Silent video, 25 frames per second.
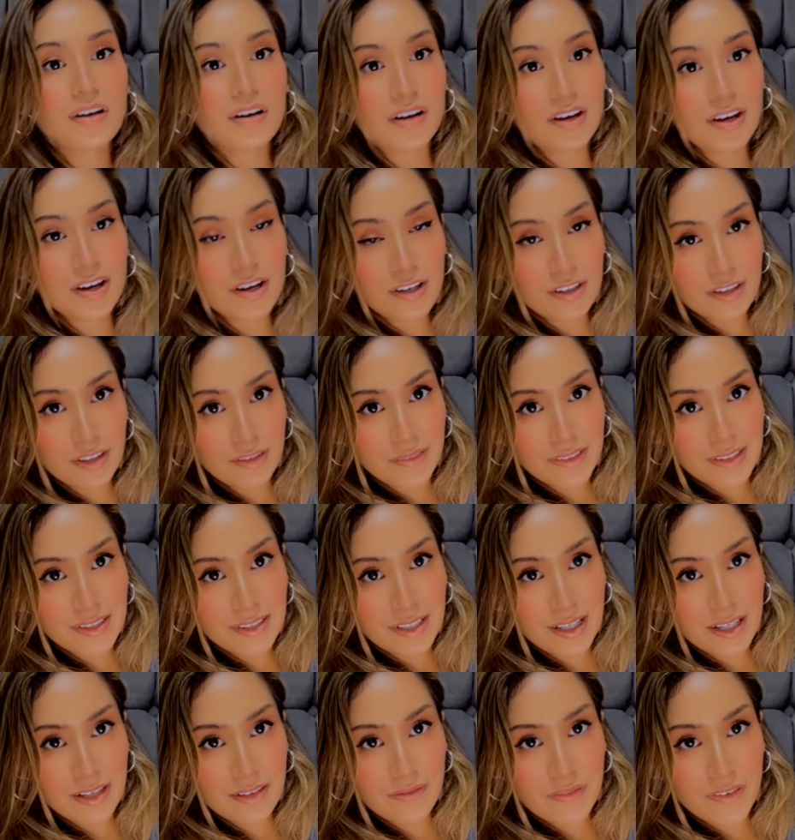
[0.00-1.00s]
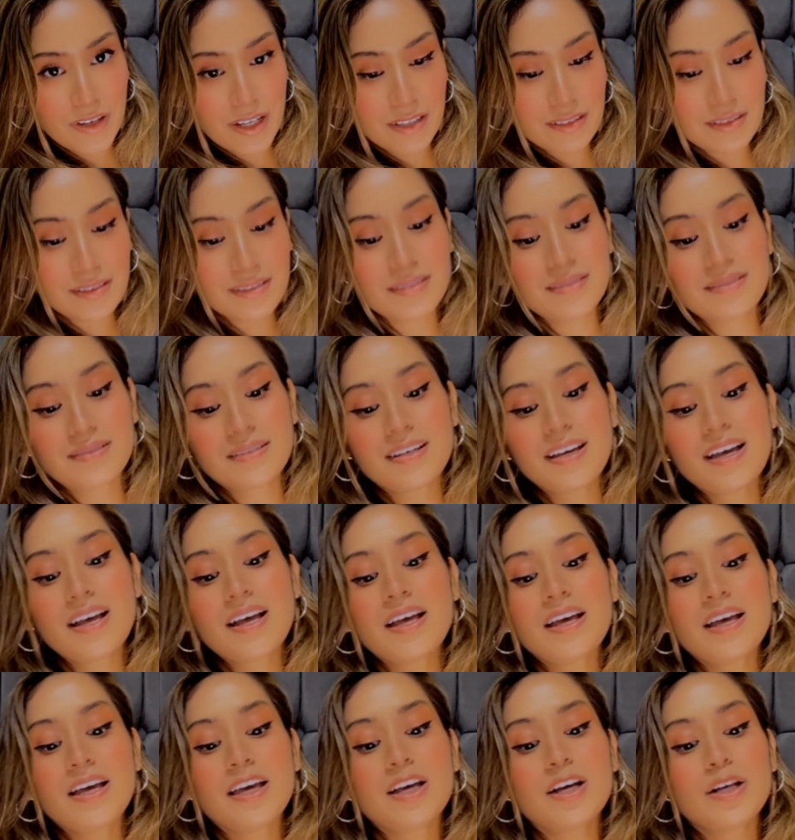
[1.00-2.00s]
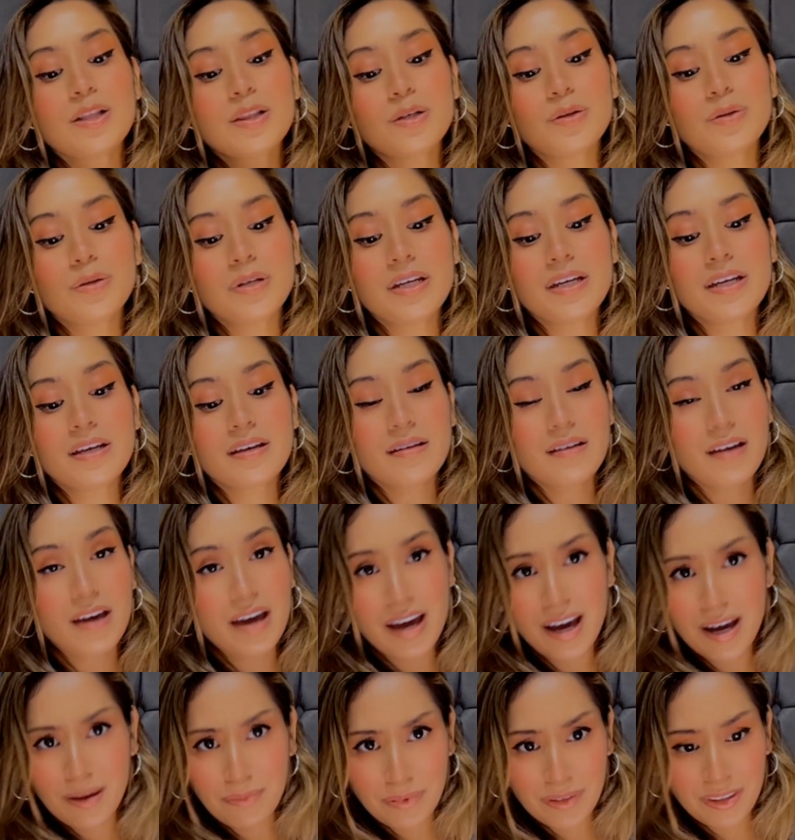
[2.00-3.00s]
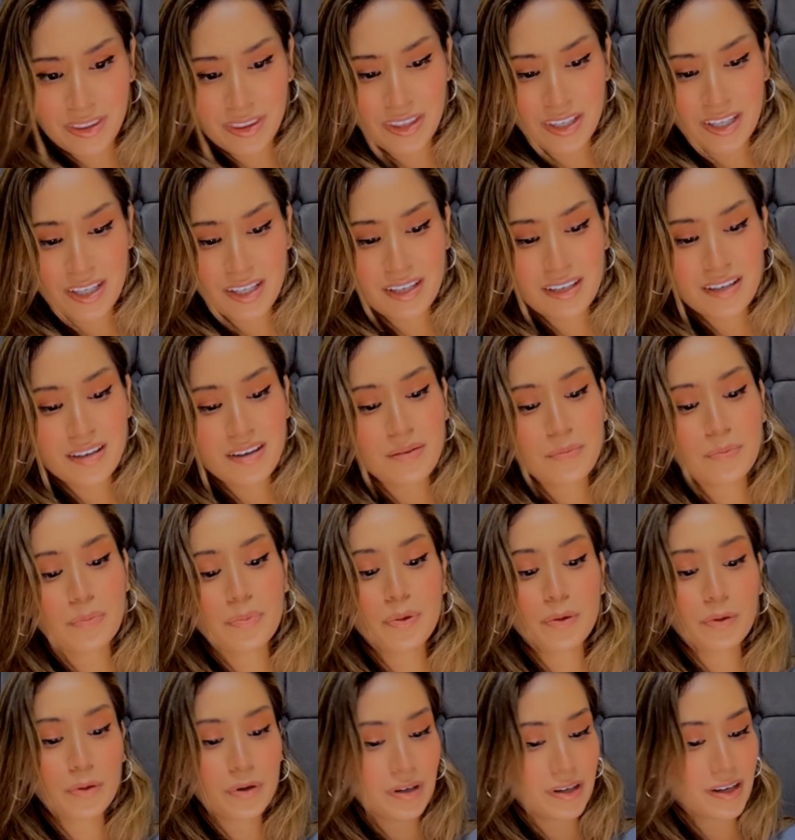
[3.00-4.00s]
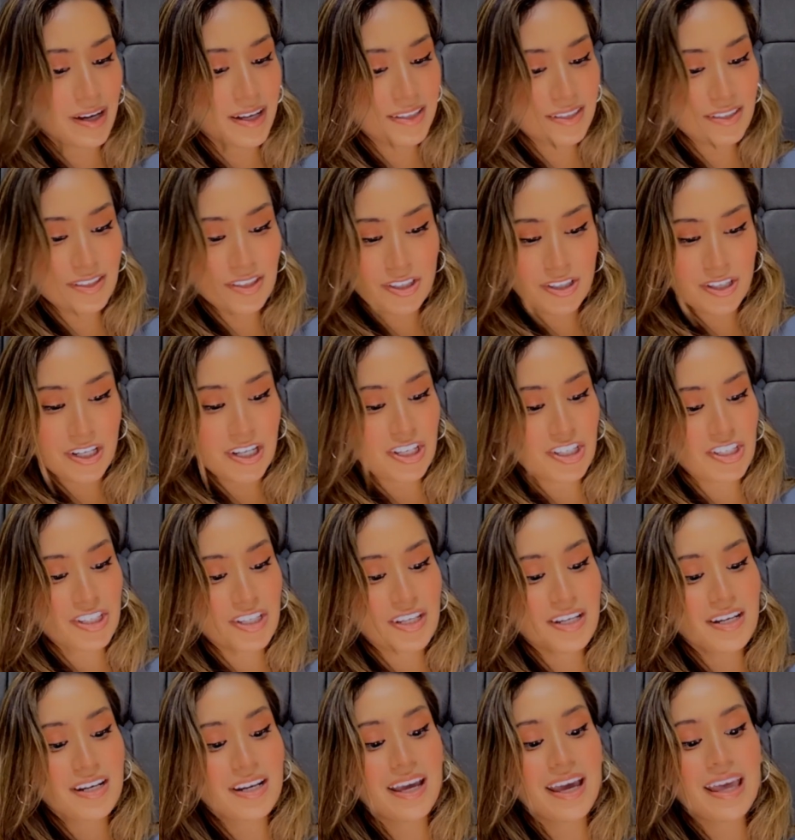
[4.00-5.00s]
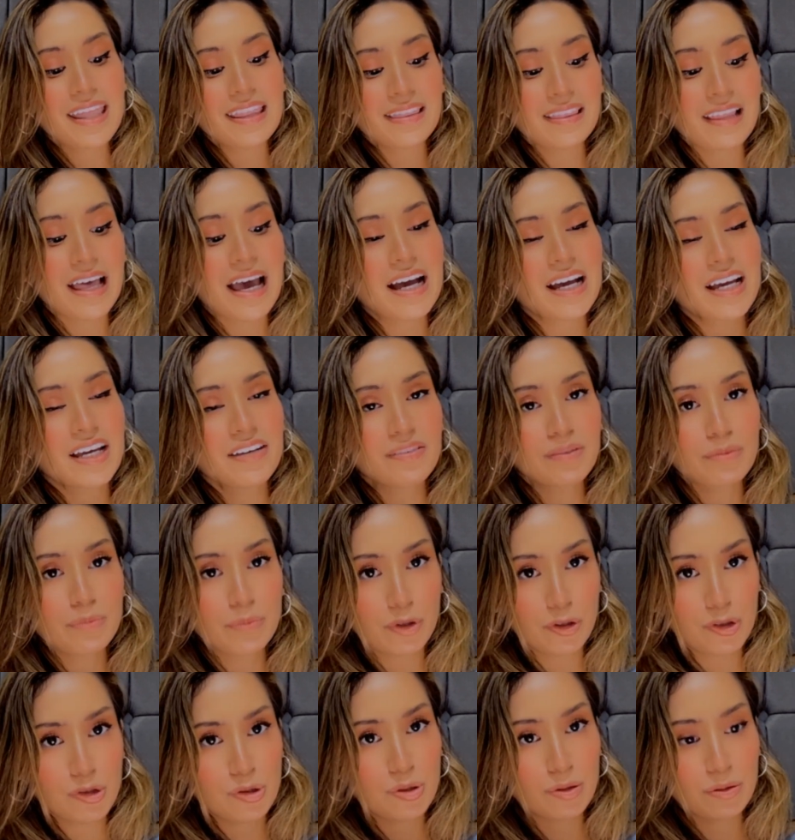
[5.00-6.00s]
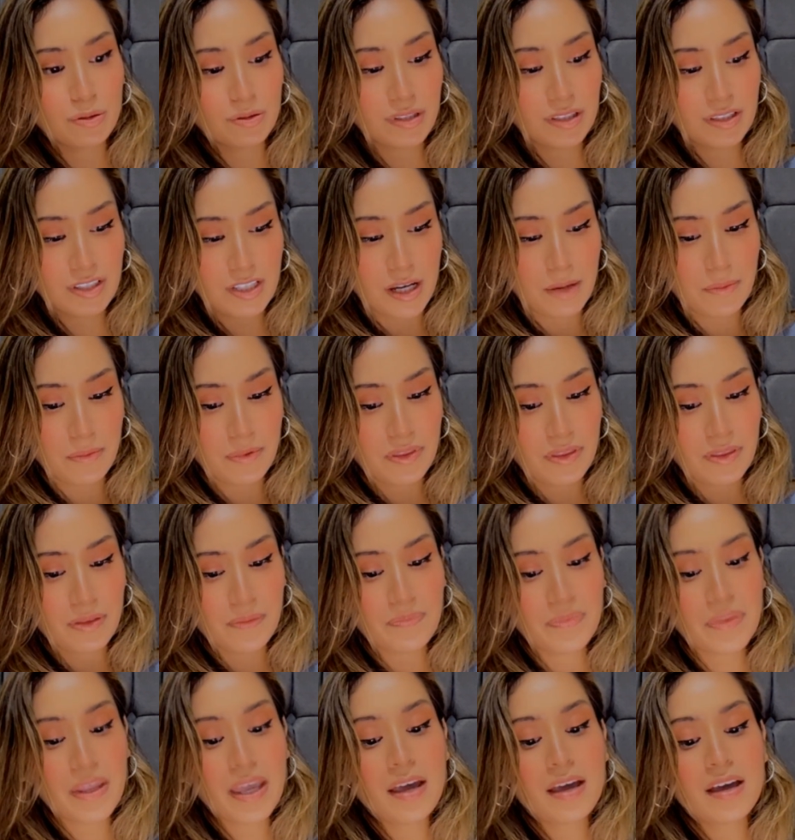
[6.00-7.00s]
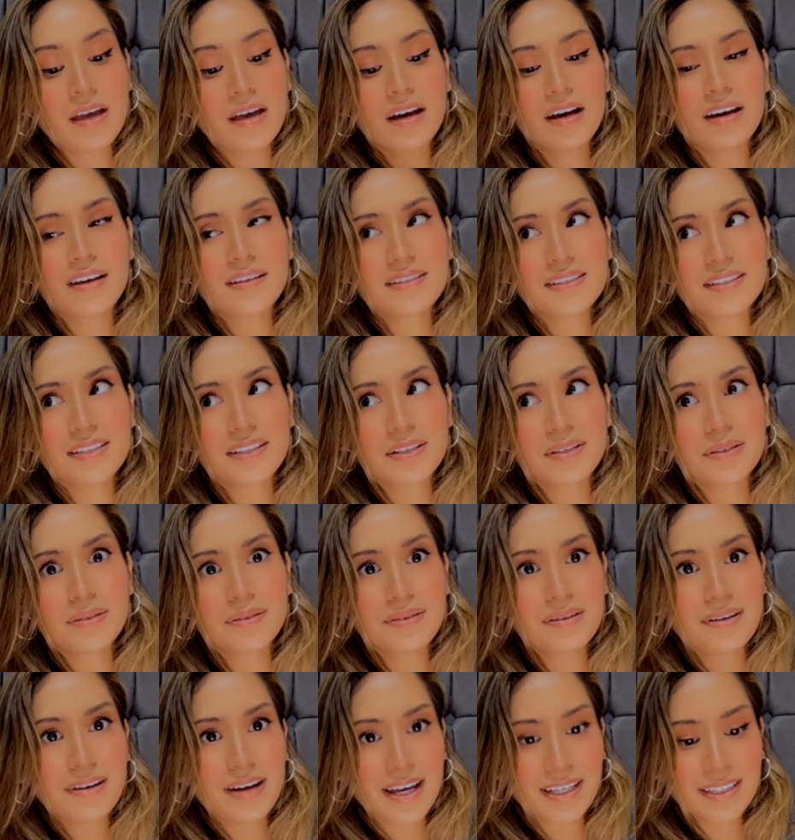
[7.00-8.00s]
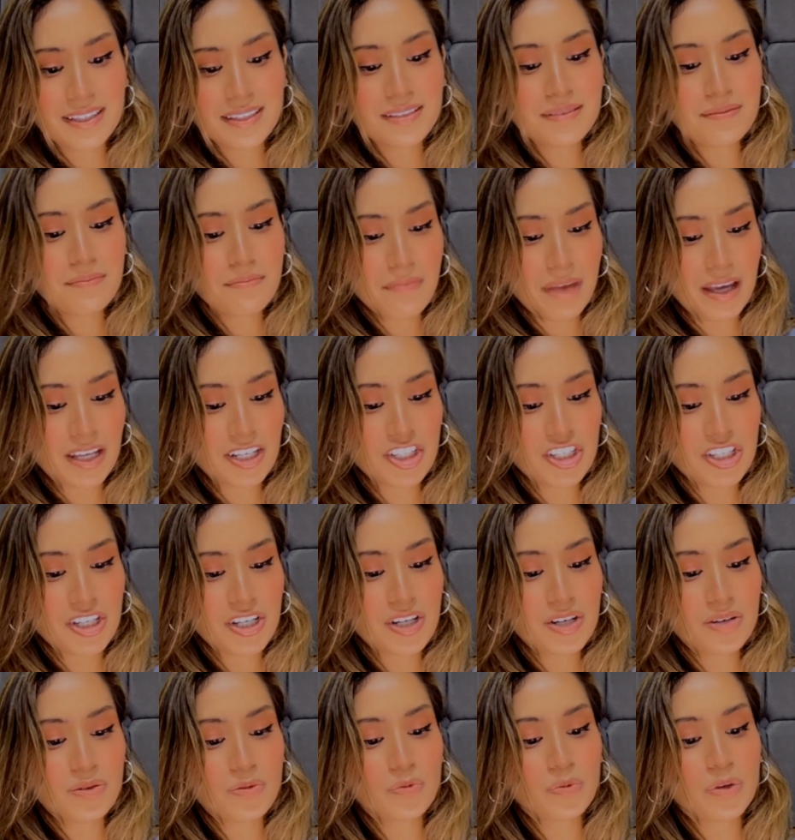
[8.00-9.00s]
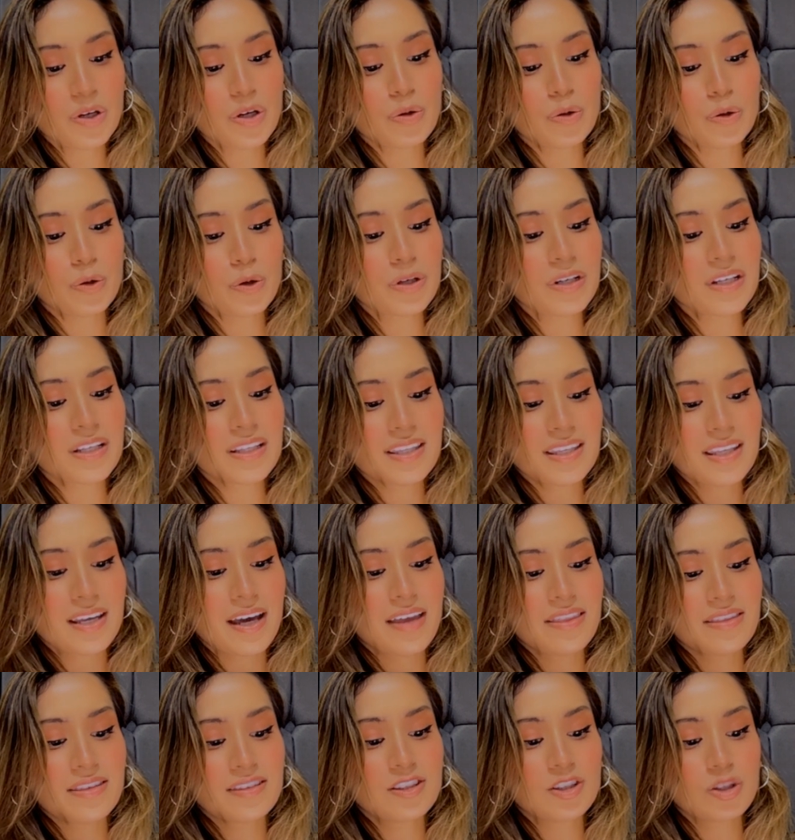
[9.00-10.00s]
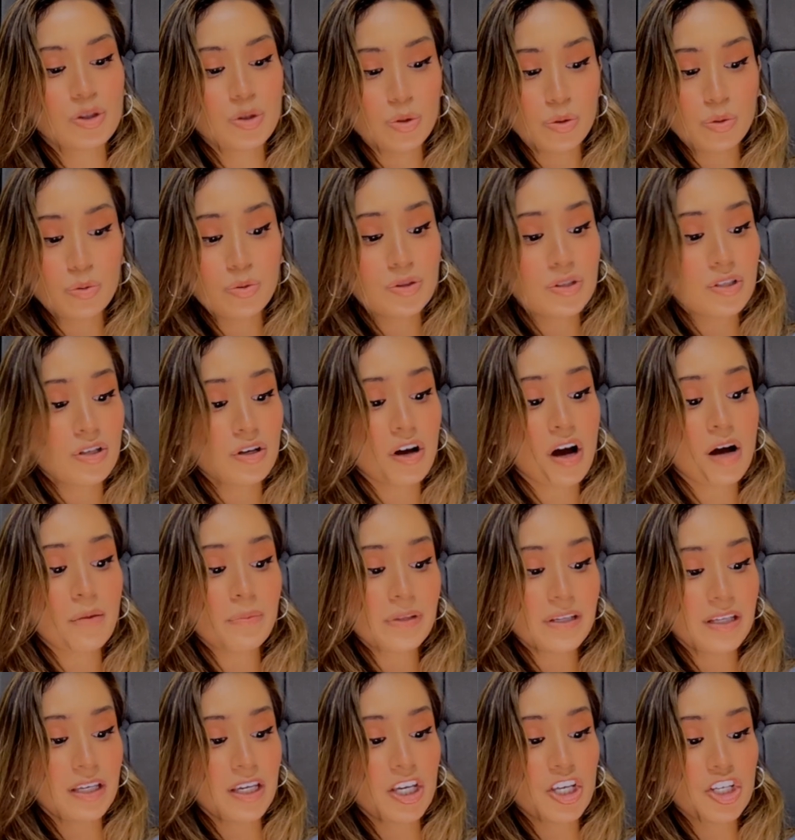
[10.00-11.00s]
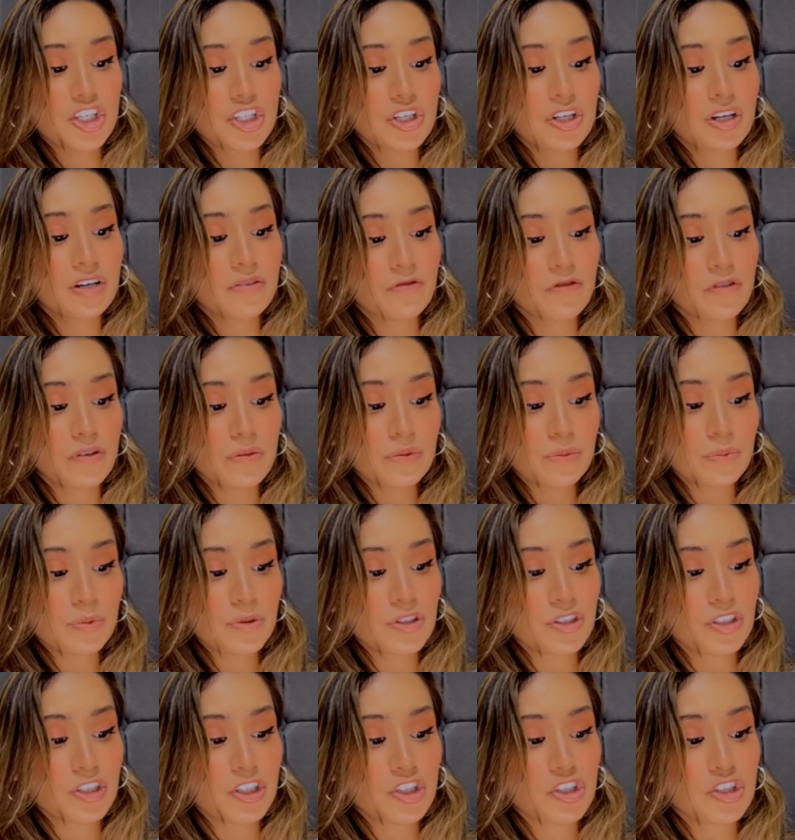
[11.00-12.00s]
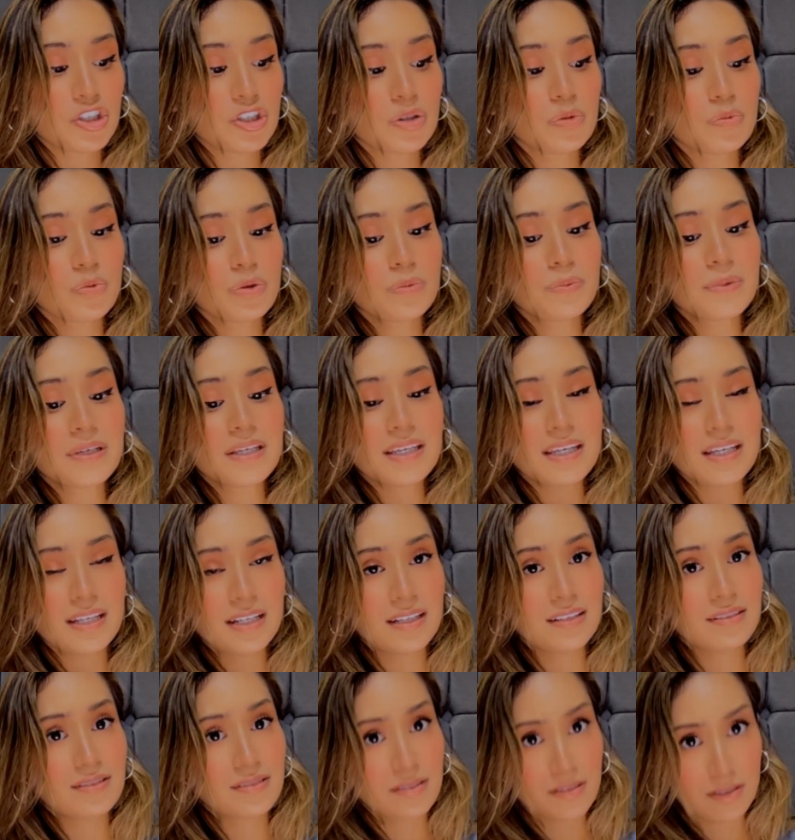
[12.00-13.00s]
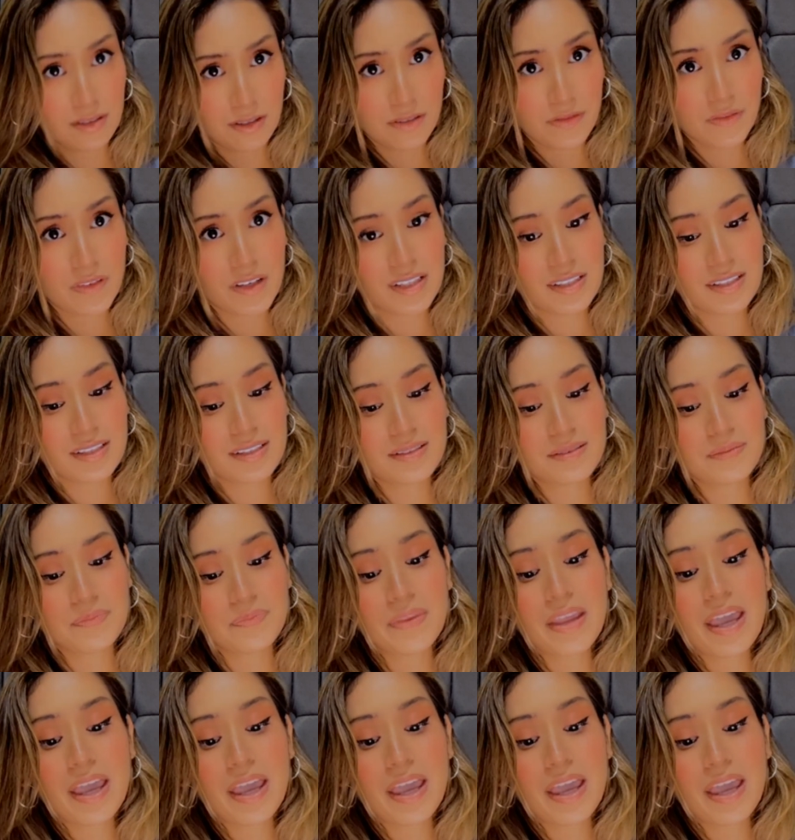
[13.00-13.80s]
all of its side effects, including apathy, poor concentration, and lack of emotional depth. Also, not to mention, recorded deaths due to complication from the procedure were beginning to surface.